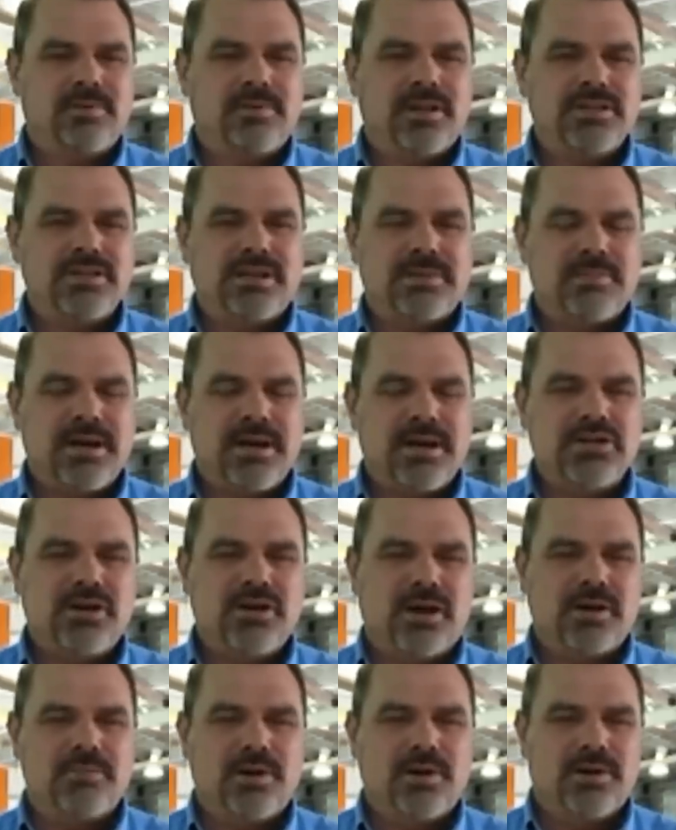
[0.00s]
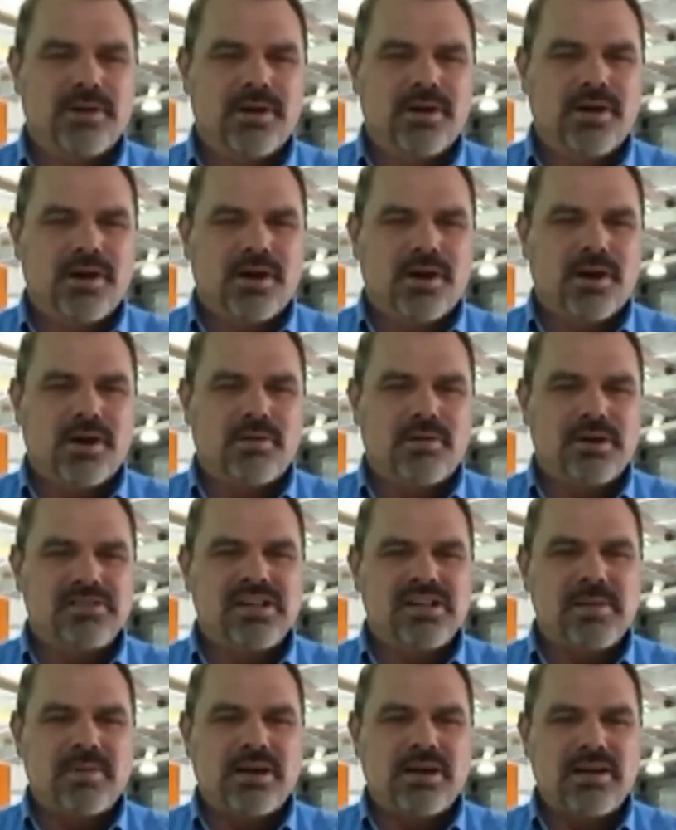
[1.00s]
My pleasure. Anytime.
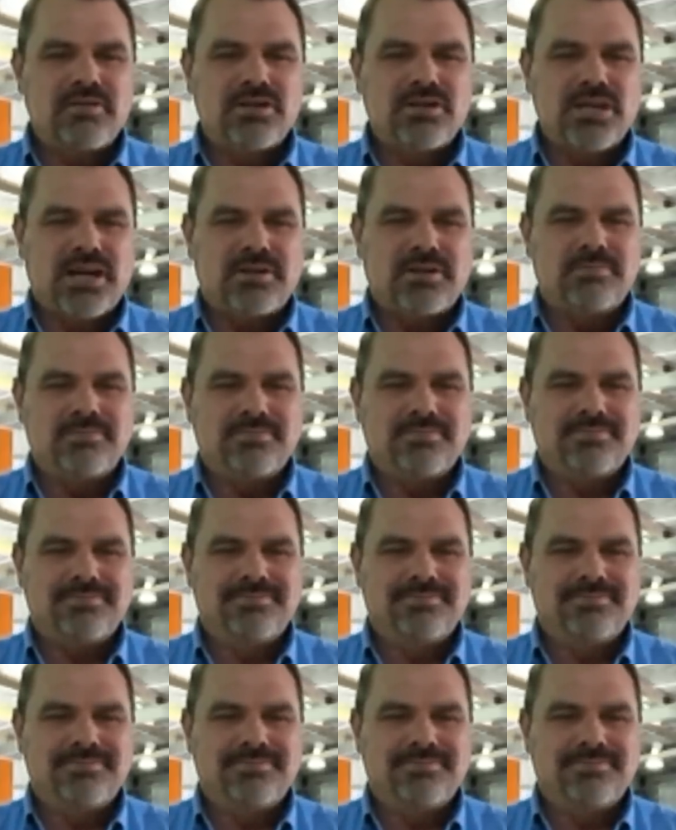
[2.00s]
Always happy to have a chat.